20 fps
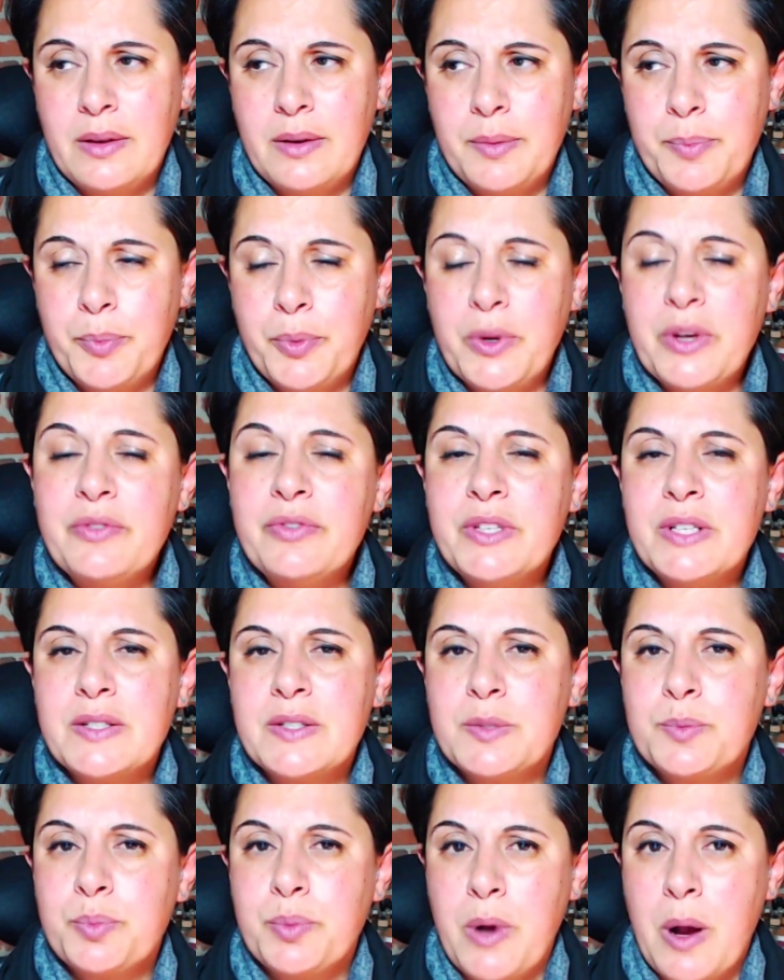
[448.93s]

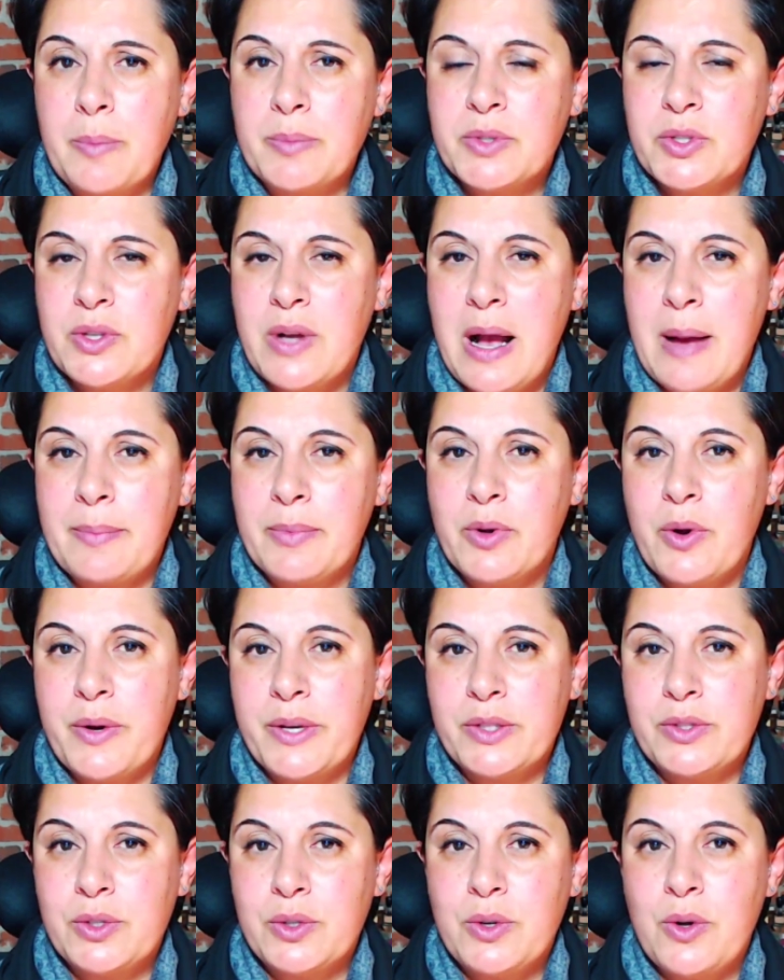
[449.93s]
previous prompt, so I'm going
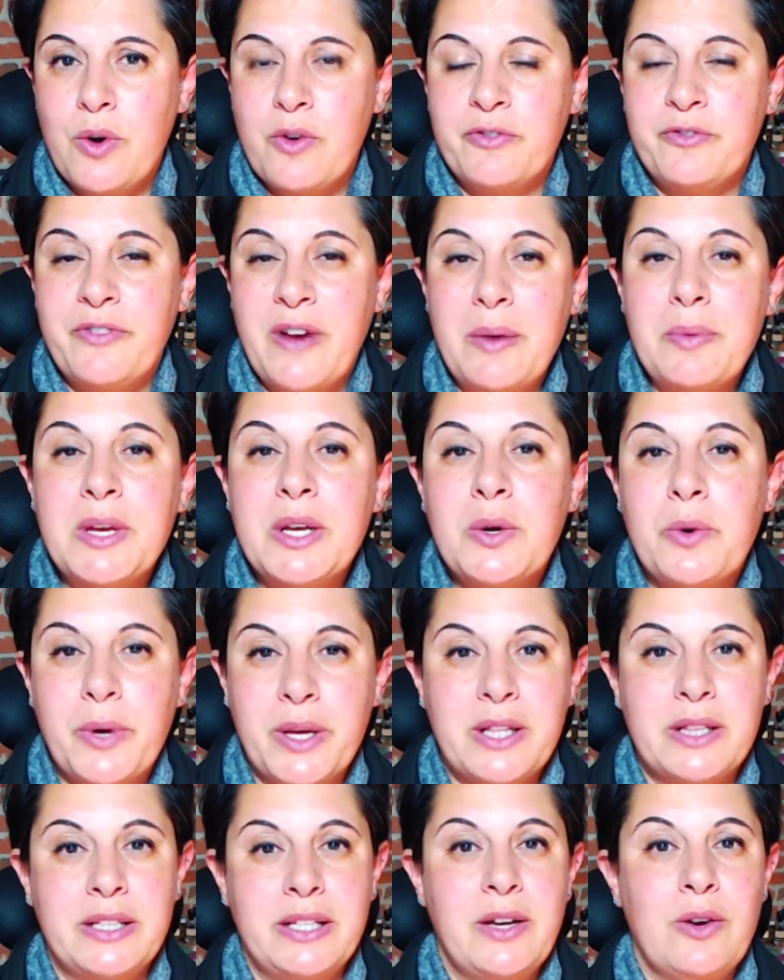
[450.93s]
to go very
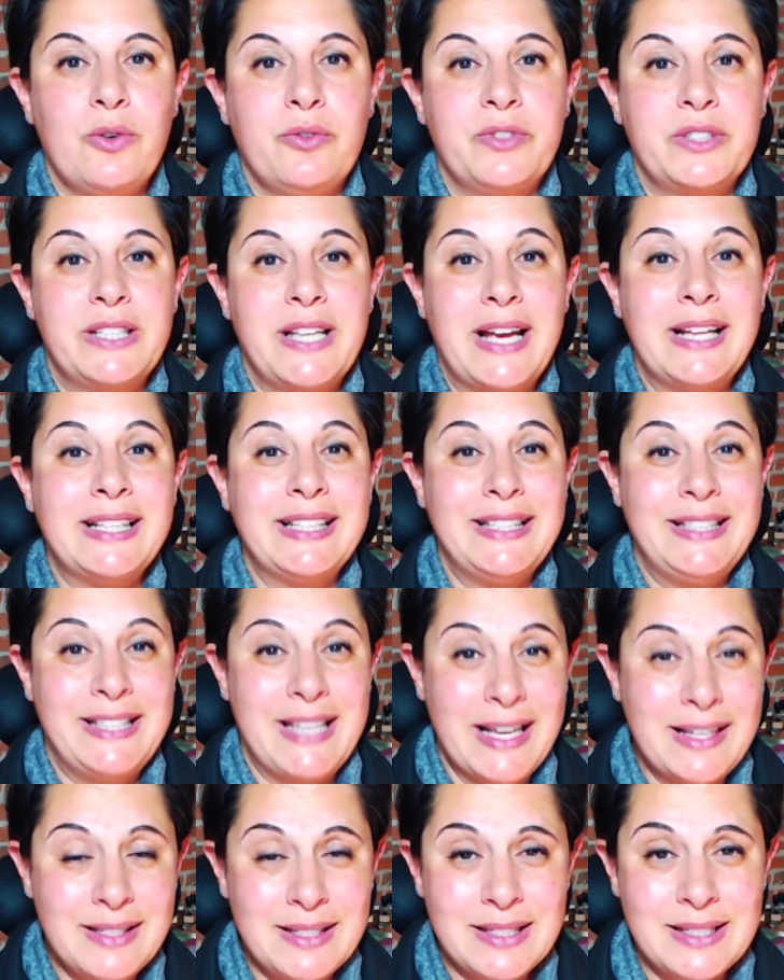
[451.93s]
quickly over that.
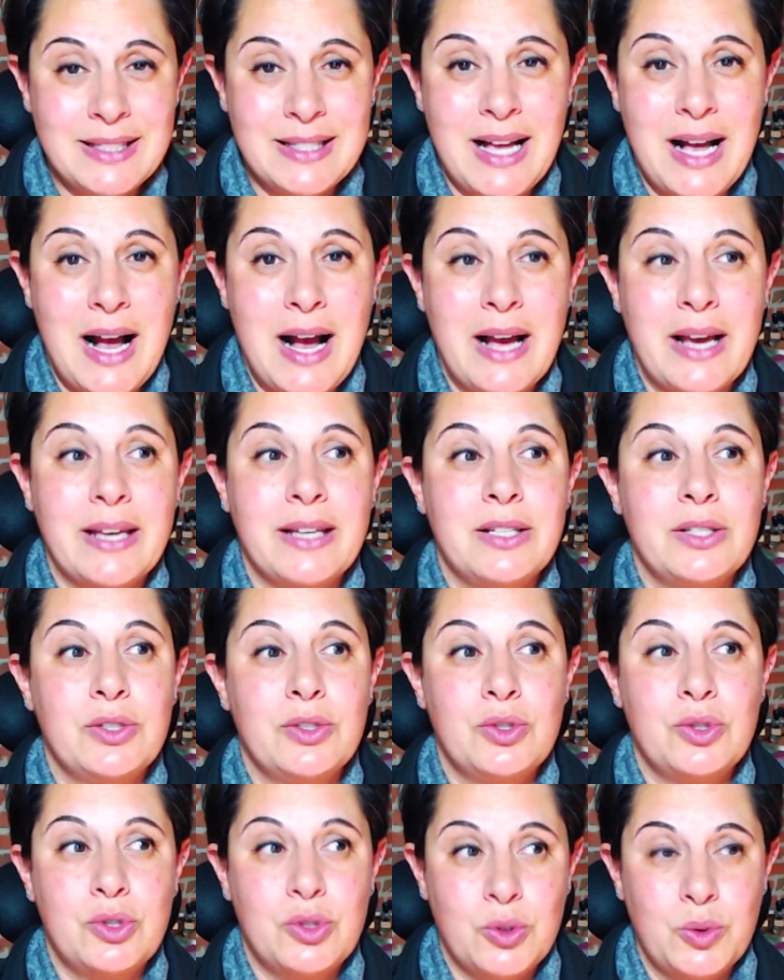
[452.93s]
Yes, I
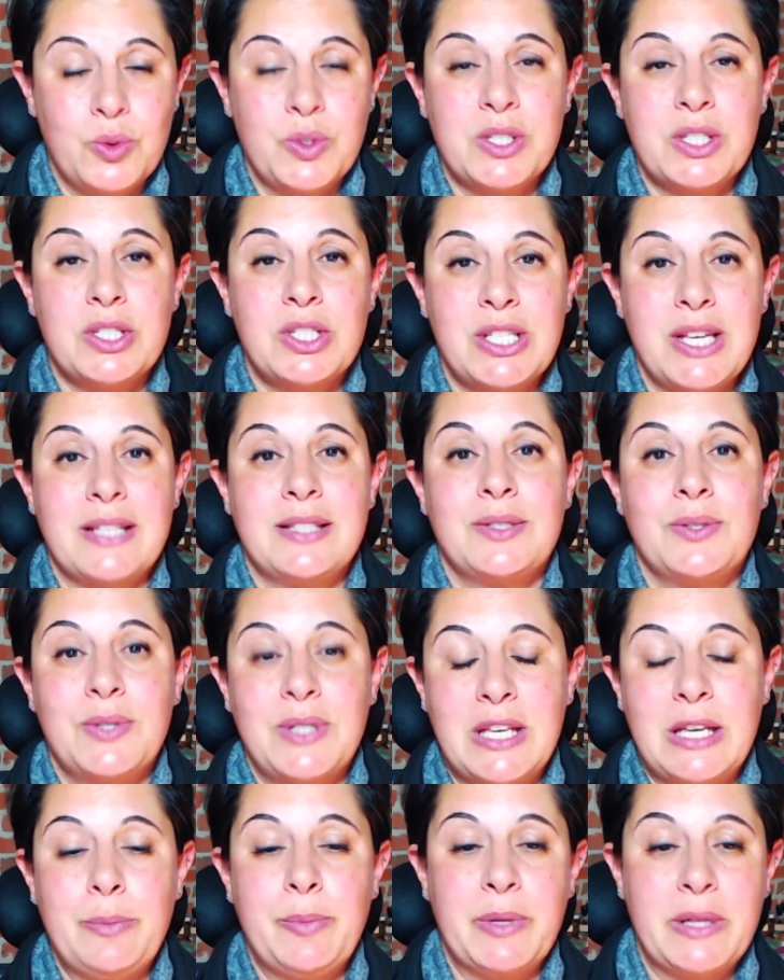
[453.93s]
do suggest to
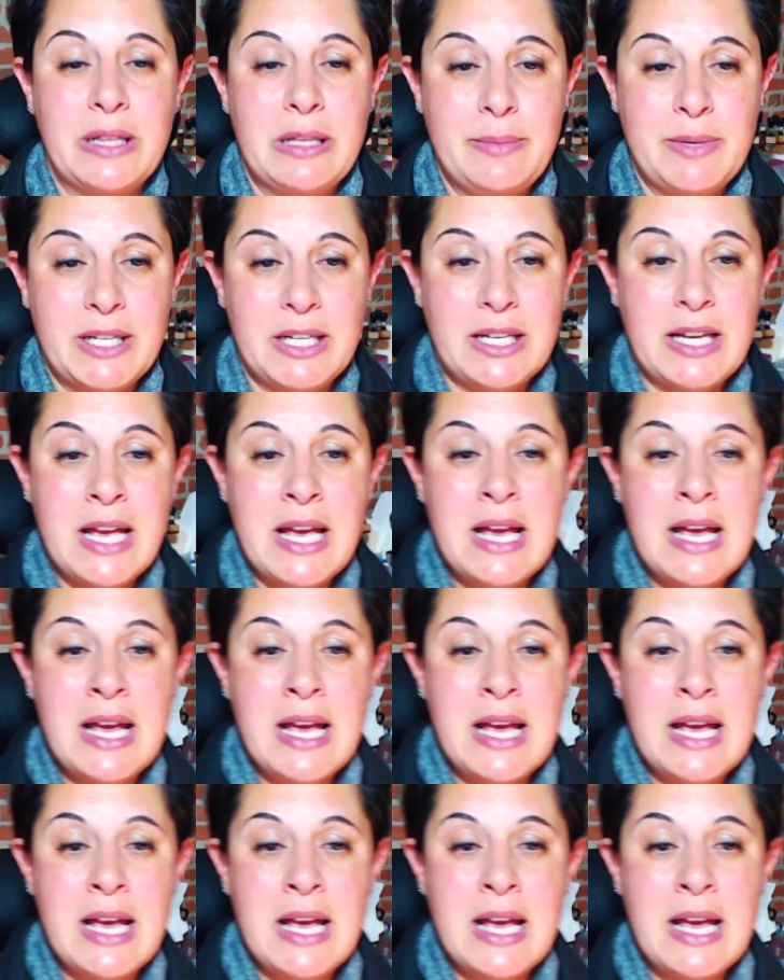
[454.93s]
keep it limited.